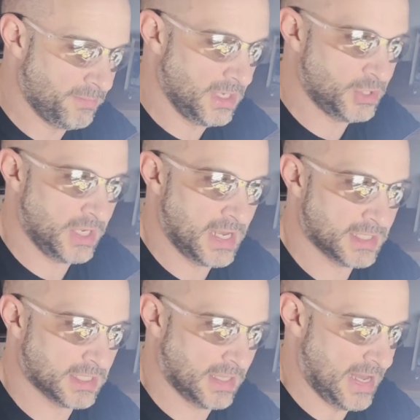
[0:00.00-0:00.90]
BGS
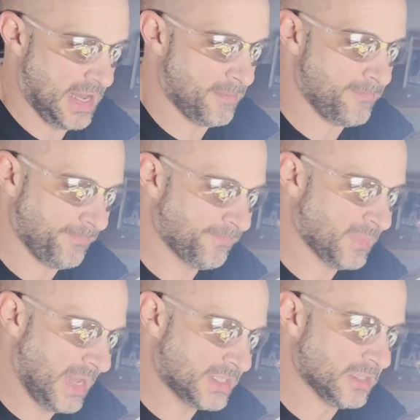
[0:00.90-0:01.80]
slab,
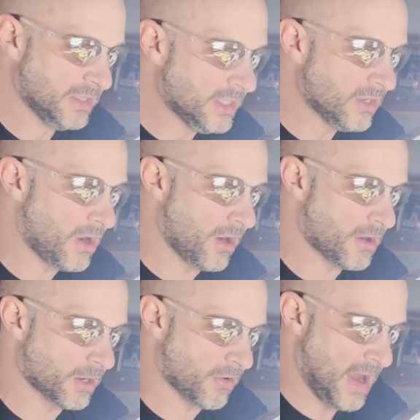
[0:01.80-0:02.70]
it's a little
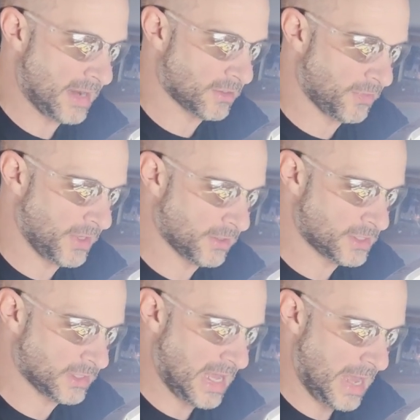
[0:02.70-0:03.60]
harder to crack. They're thicker
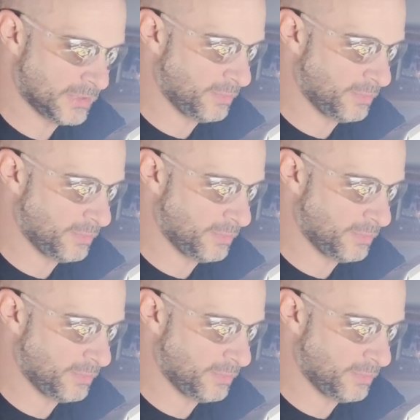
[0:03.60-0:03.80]
slabs,